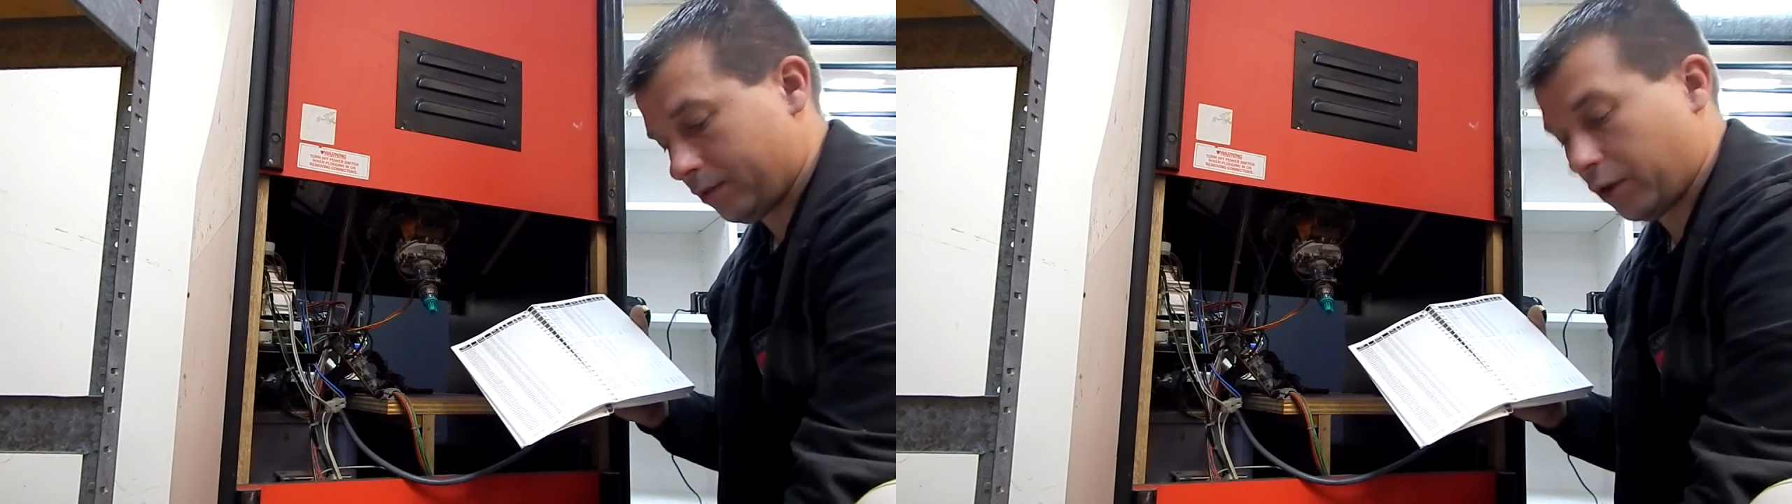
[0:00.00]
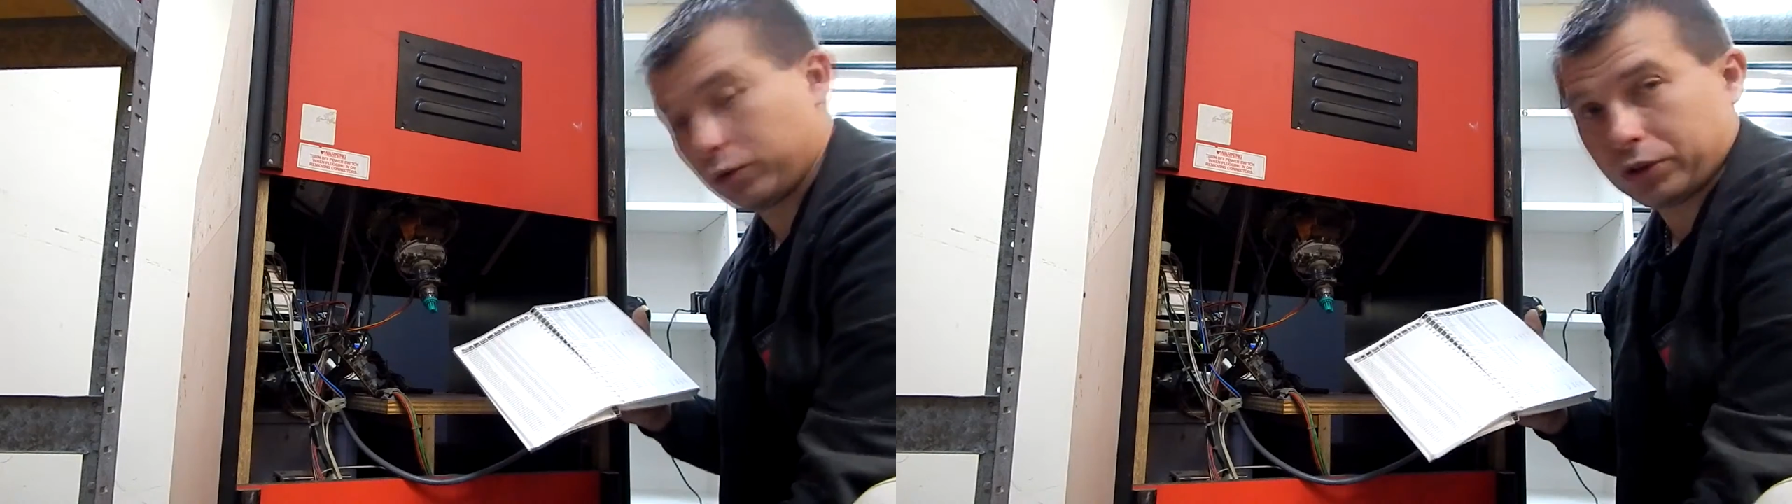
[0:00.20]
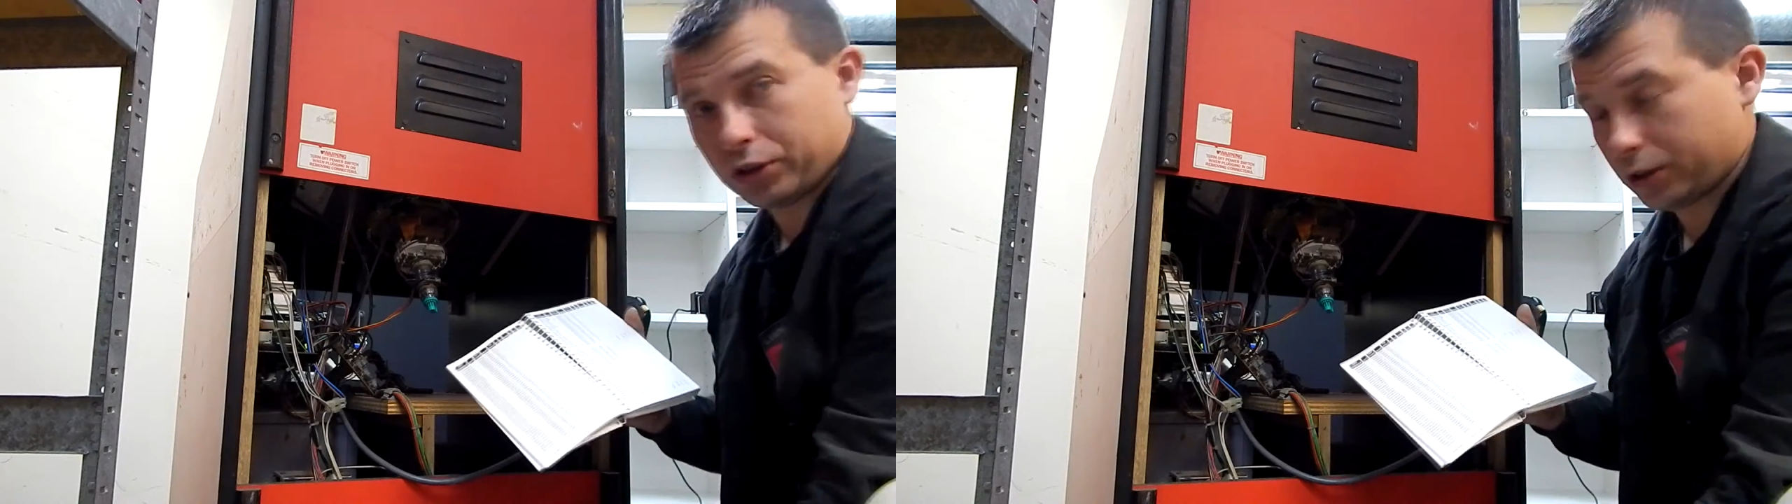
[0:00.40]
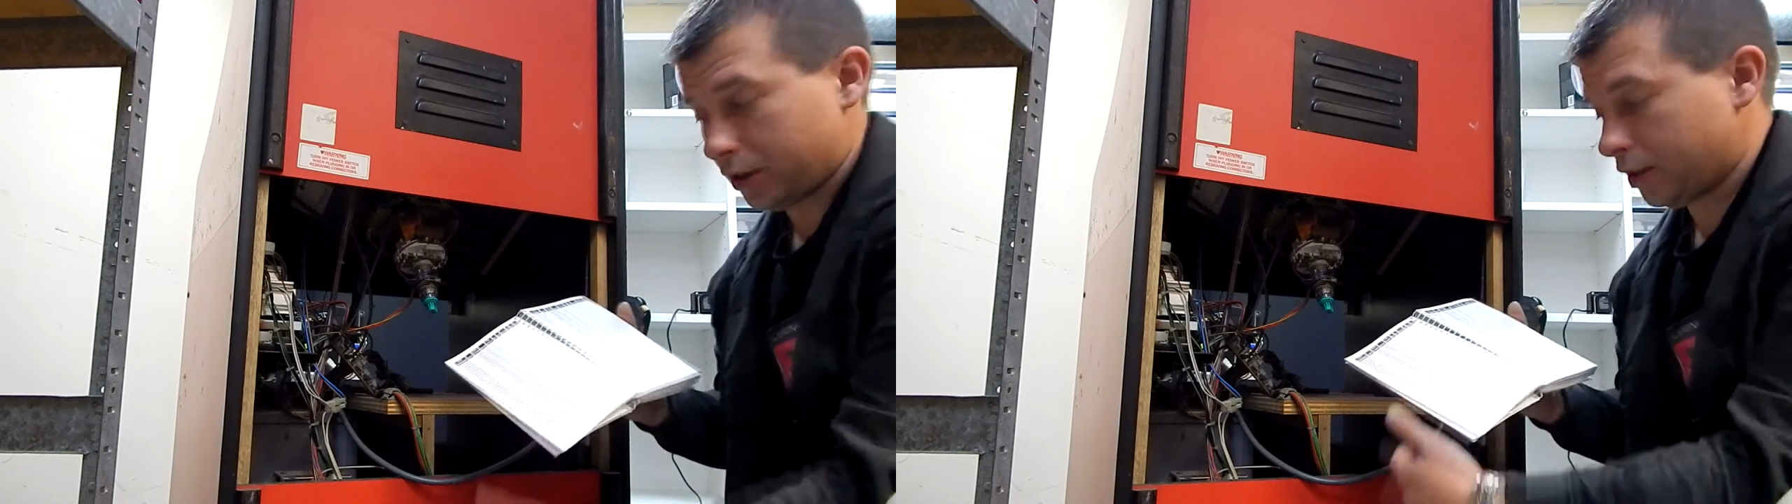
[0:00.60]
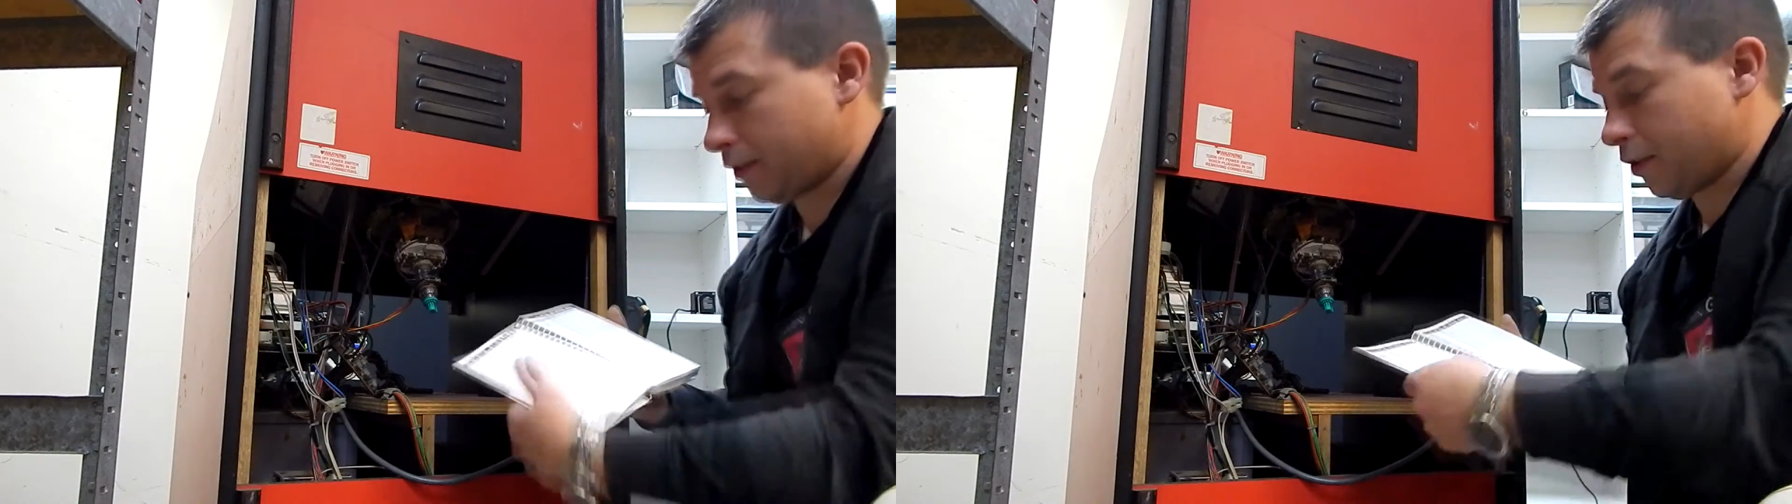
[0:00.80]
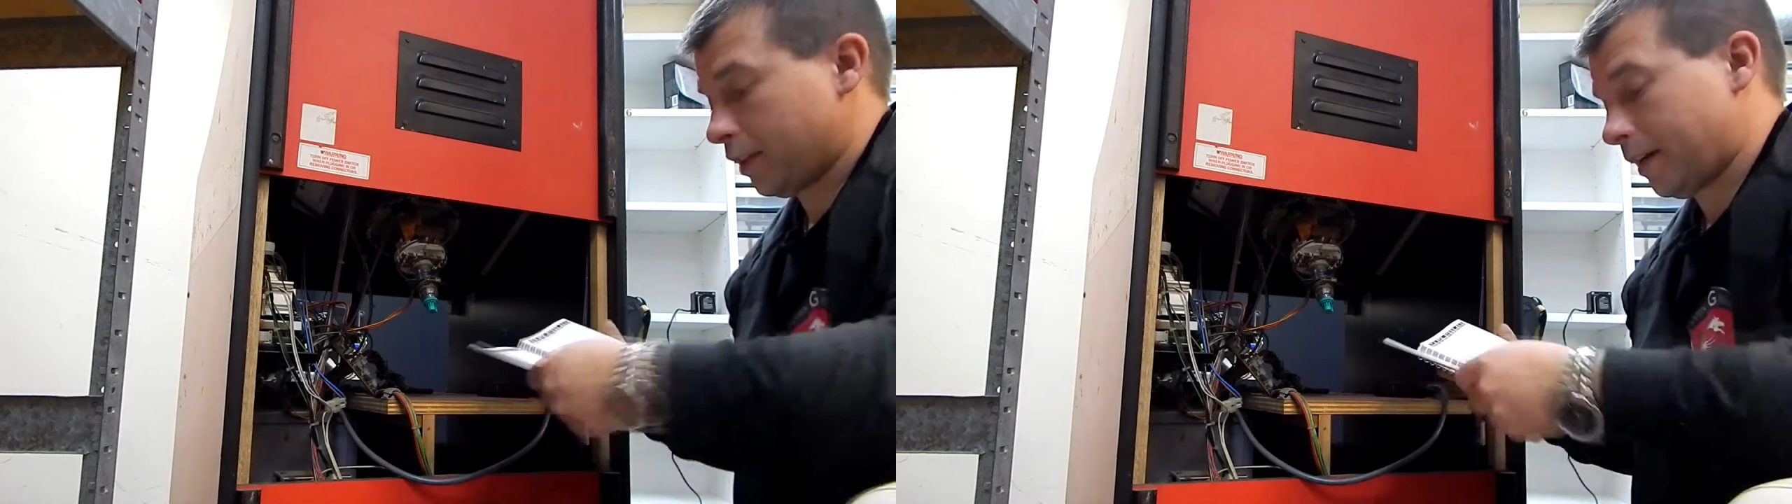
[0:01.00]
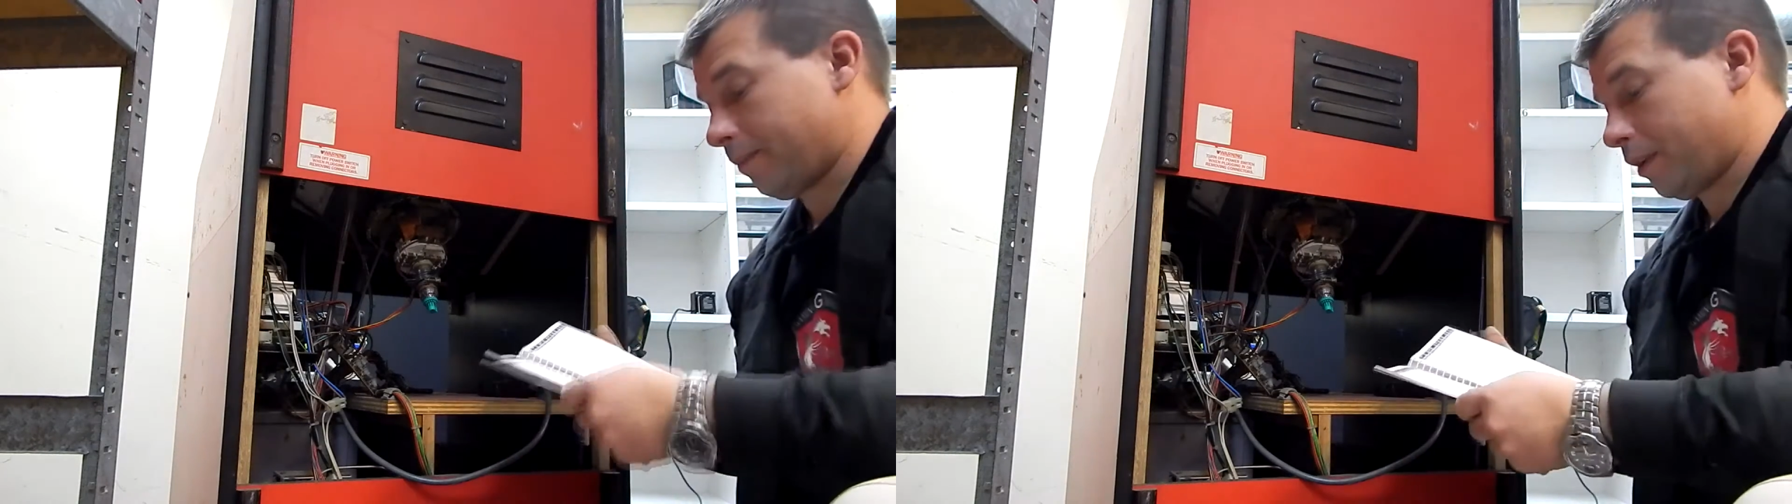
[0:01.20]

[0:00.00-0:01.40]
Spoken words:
voltages and stuff like that.